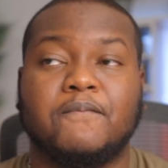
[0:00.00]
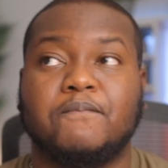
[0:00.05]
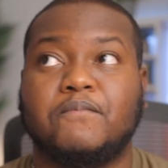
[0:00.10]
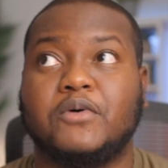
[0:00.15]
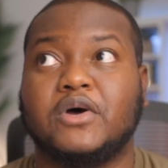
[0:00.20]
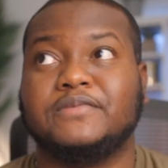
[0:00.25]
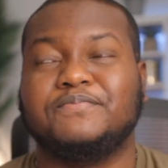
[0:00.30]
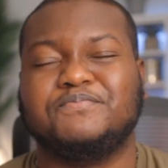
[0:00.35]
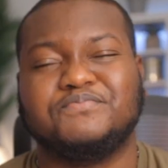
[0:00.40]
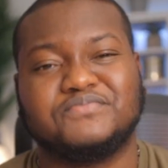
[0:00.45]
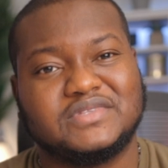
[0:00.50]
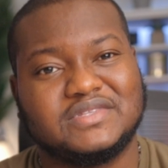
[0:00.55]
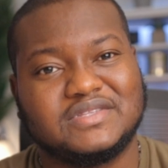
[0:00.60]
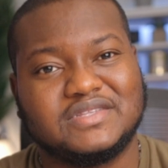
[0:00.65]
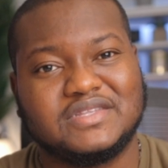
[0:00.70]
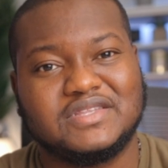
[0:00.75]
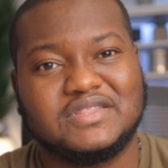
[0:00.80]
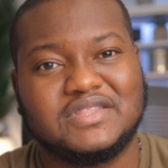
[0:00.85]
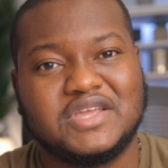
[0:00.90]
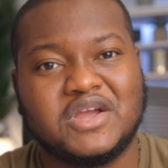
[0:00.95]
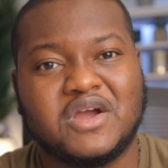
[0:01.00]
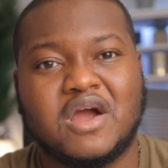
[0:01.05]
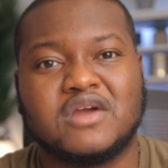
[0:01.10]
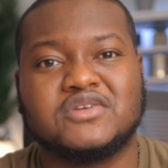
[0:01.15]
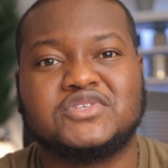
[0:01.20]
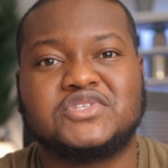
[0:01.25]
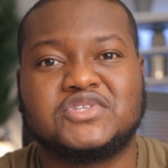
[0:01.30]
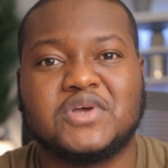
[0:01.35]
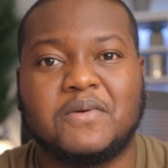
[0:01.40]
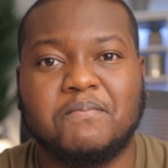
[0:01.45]
But there are
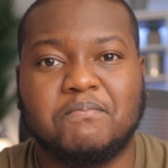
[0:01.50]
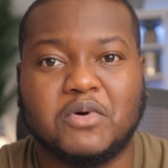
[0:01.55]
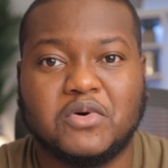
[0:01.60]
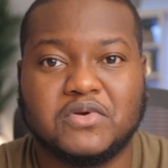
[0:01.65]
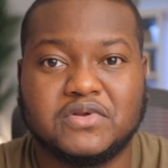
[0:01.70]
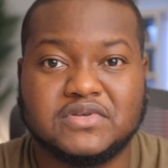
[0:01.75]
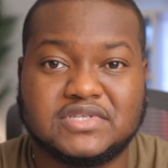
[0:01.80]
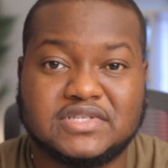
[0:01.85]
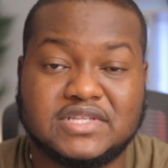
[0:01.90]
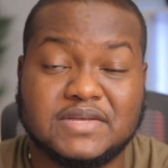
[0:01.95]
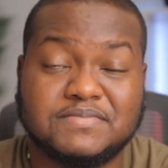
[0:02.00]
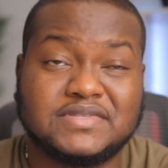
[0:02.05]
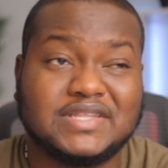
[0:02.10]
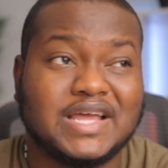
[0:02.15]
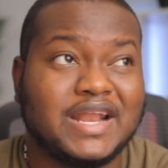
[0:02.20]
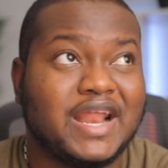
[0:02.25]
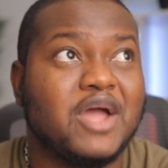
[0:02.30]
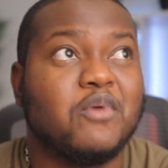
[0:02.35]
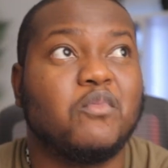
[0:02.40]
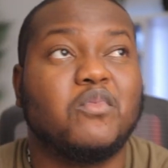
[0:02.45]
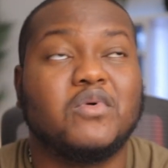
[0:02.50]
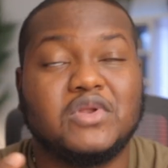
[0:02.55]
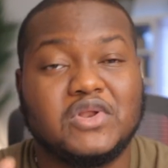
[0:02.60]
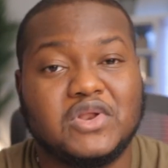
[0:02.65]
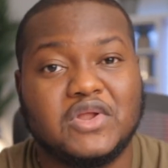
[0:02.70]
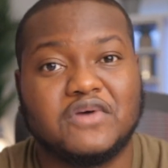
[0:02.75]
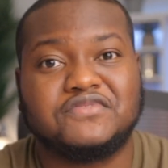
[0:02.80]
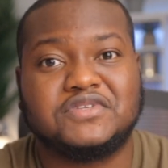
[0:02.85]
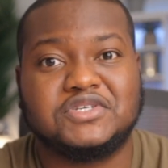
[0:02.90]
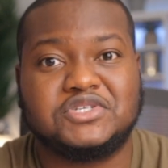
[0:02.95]
some bonus tips that I would
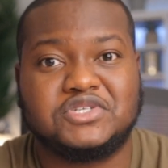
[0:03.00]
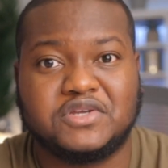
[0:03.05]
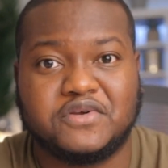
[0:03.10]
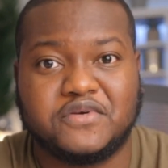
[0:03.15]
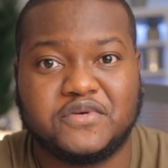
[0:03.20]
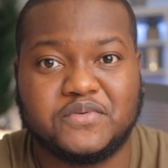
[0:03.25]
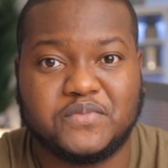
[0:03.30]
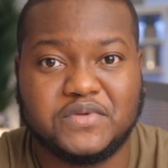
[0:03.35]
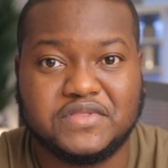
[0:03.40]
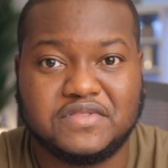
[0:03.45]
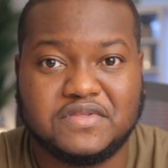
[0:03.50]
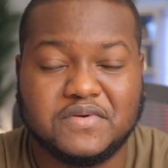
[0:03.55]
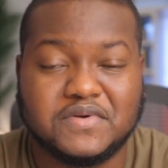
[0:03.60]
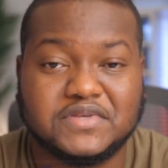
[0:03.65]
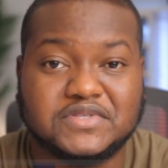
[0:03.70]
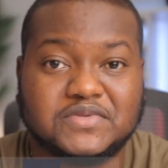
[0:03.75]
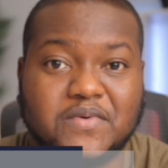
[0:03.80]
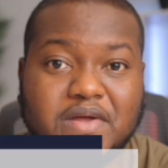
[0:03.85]
love to share with you as